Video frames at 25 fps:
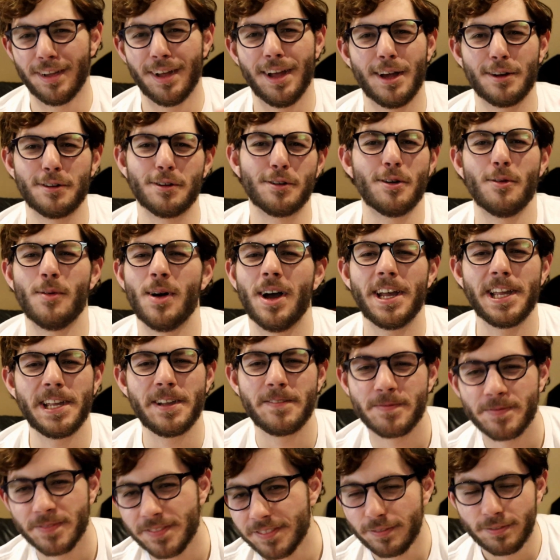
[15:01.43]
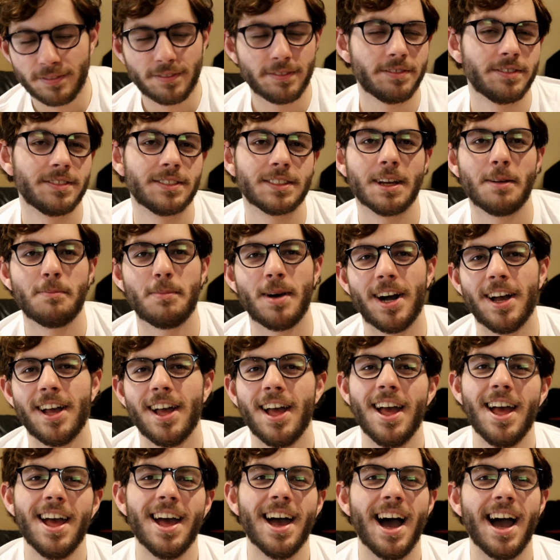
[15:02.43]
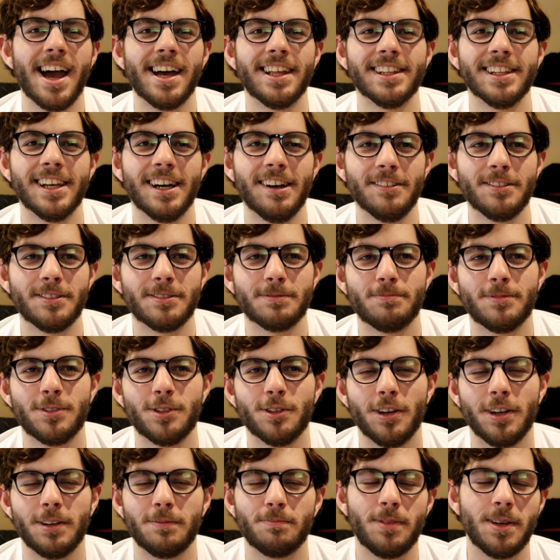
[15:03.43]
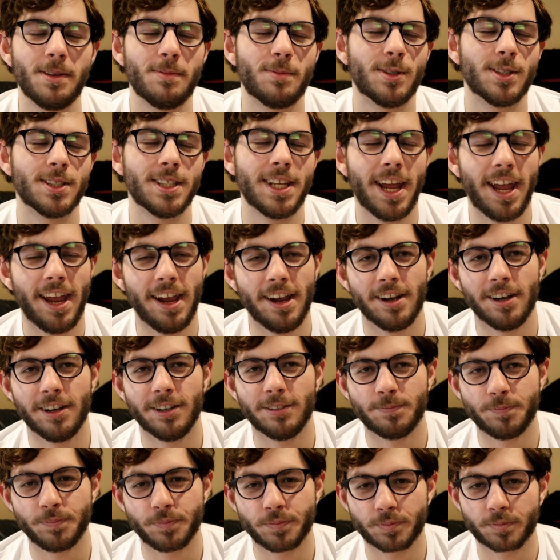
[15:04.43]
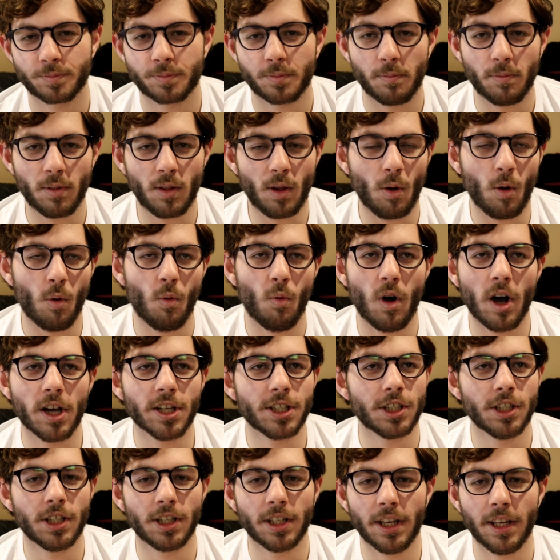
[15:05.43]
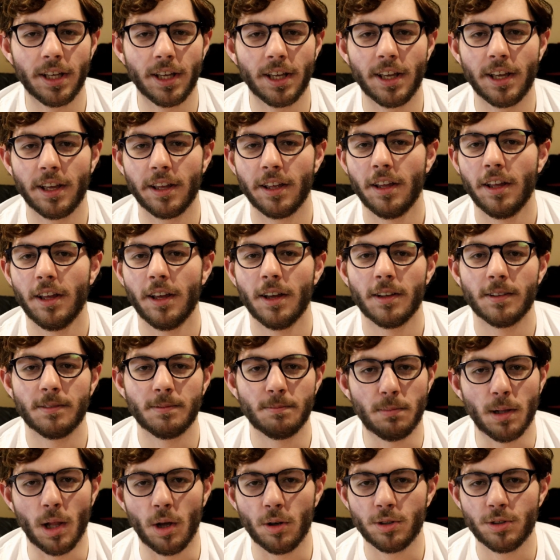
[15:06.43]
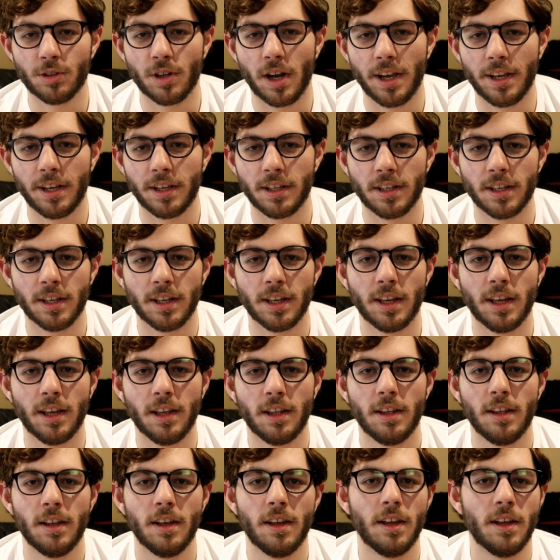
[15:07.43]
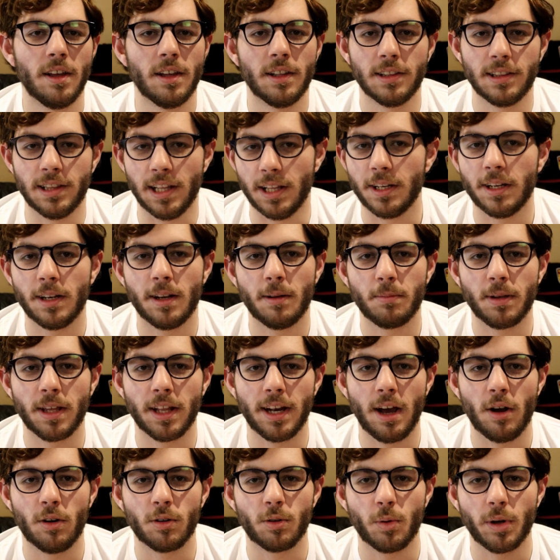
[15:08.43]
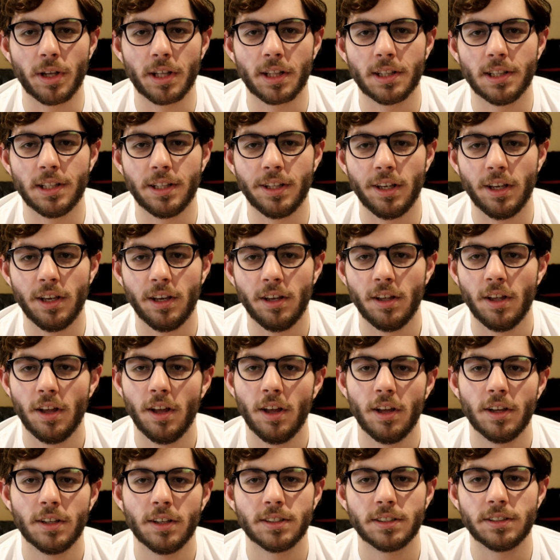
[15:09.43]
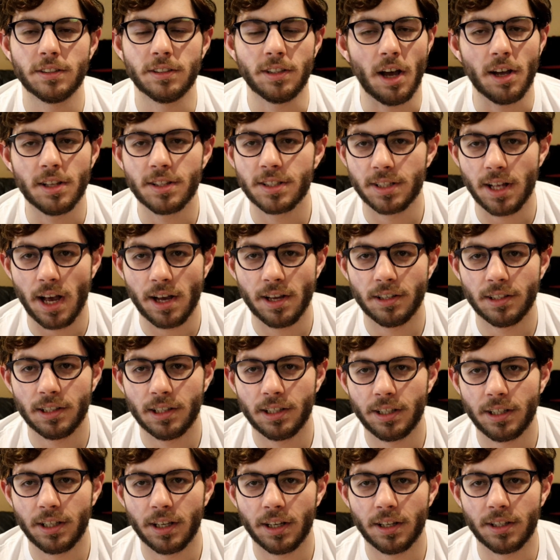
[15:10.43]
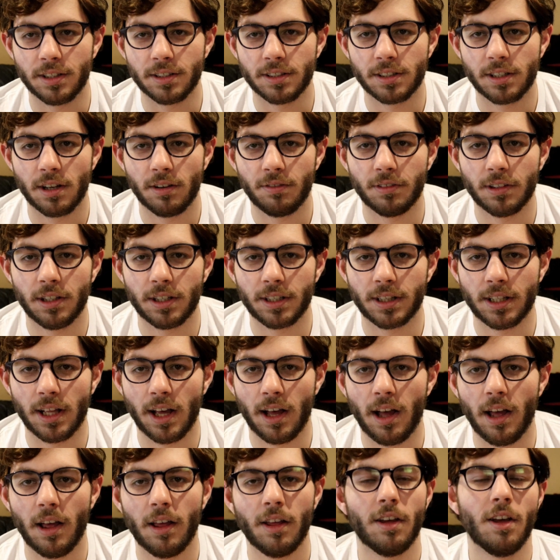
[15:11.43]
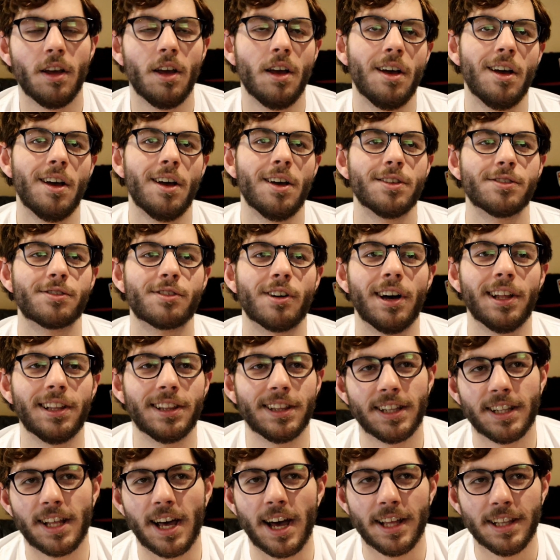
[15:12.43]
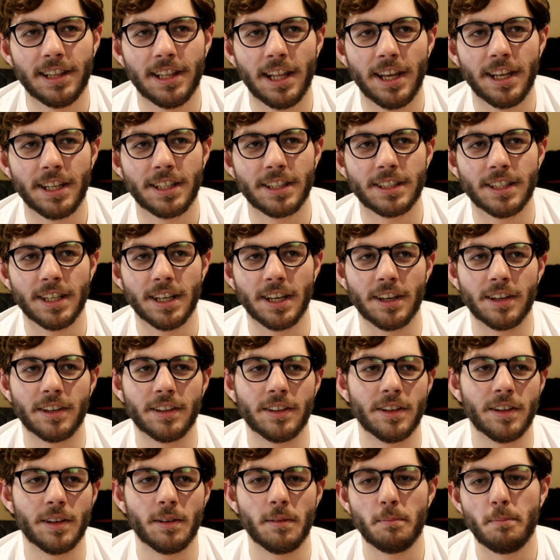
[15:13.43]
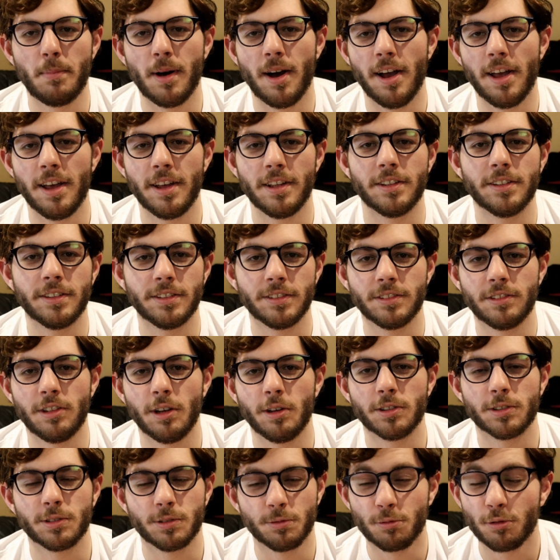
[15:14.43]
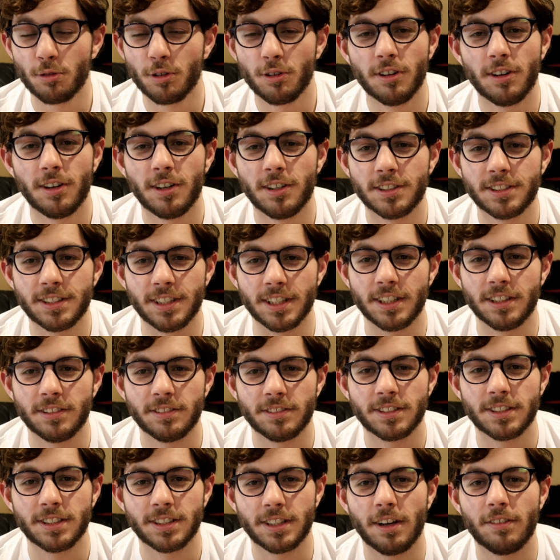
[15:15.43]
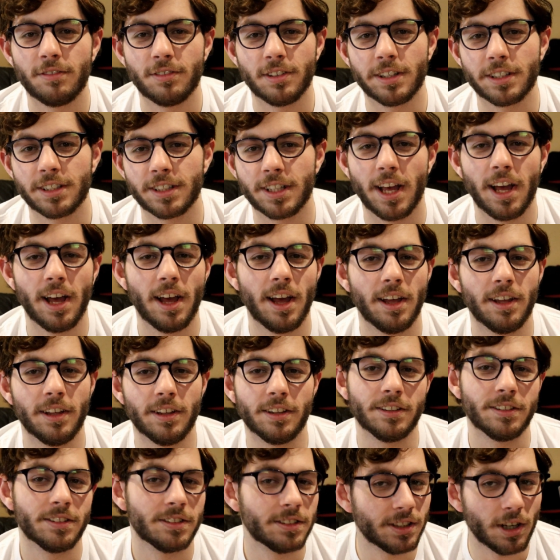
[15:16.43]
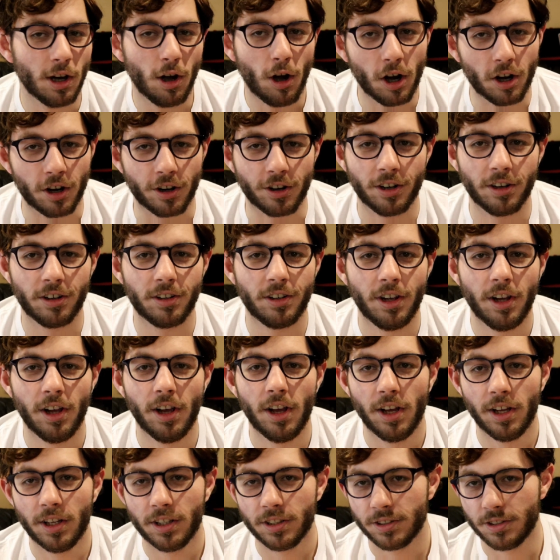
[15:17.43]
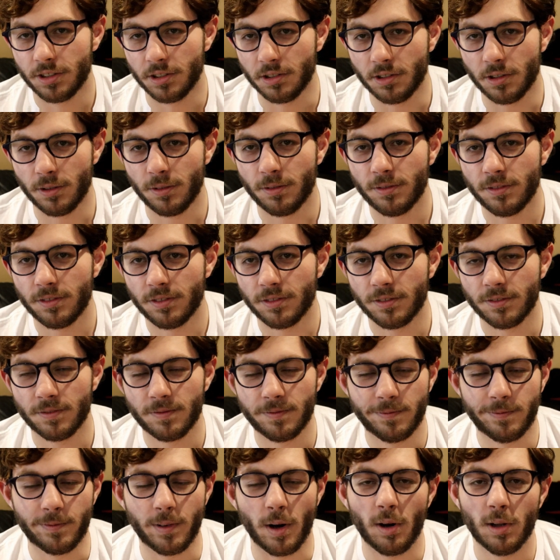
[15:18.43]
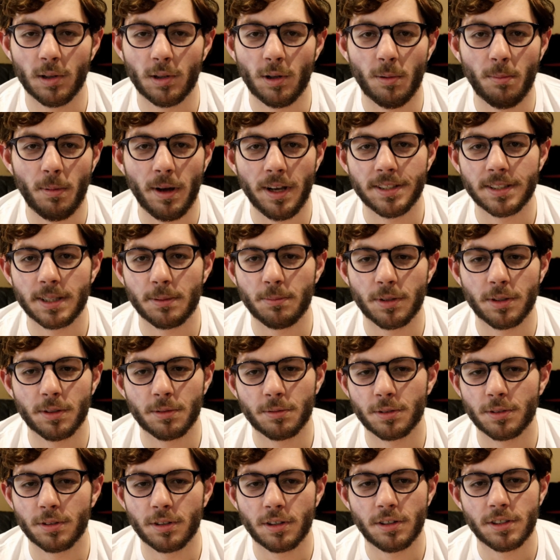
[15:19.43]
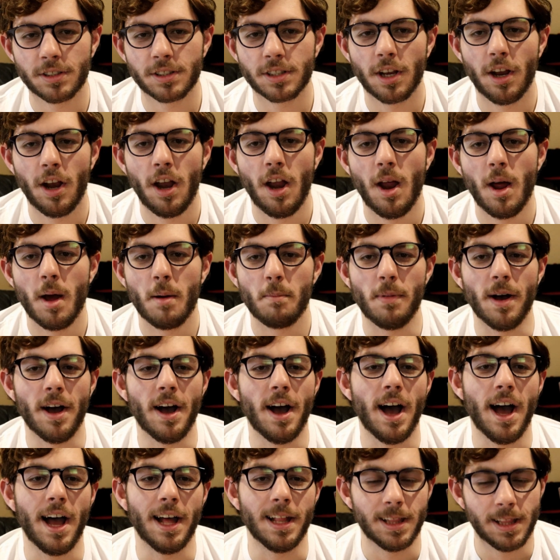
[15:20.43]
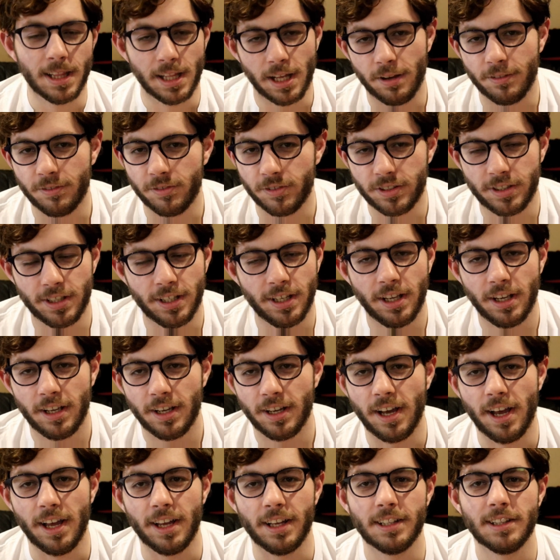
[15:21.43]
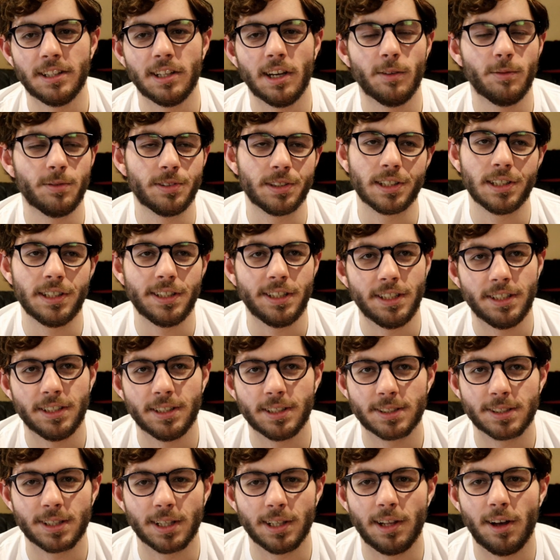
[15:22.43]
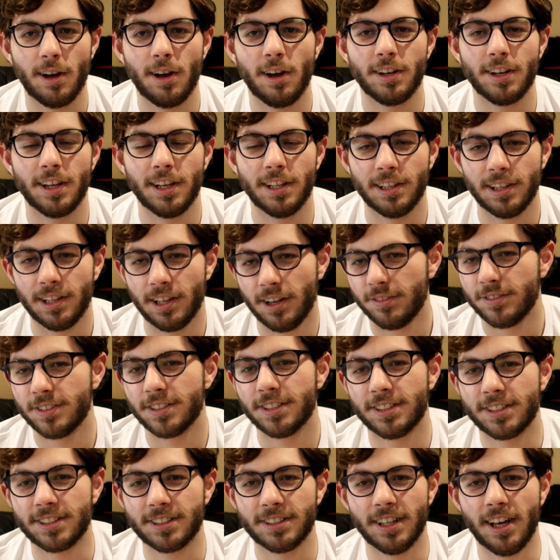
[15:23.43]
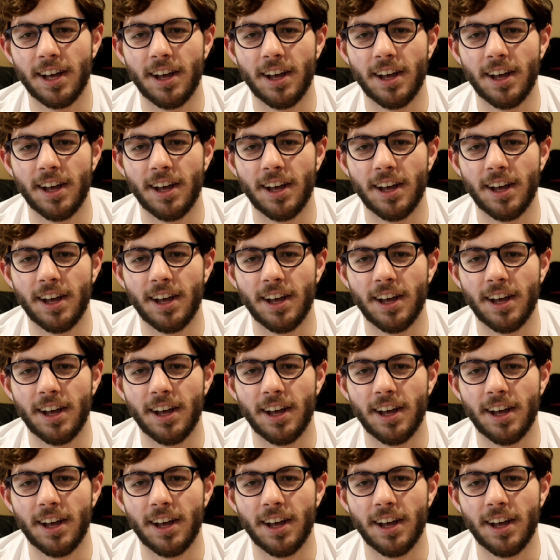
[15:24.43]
I don't know why. But I loved doing people's hair, washing it, blow drying it, letting them get out quickly, not styling it and stuff like that. So I liked it, but there's rules and stuff like that, and it's hard to follow by some of the rules. But I loved it. I loved cleaning the salon. I loved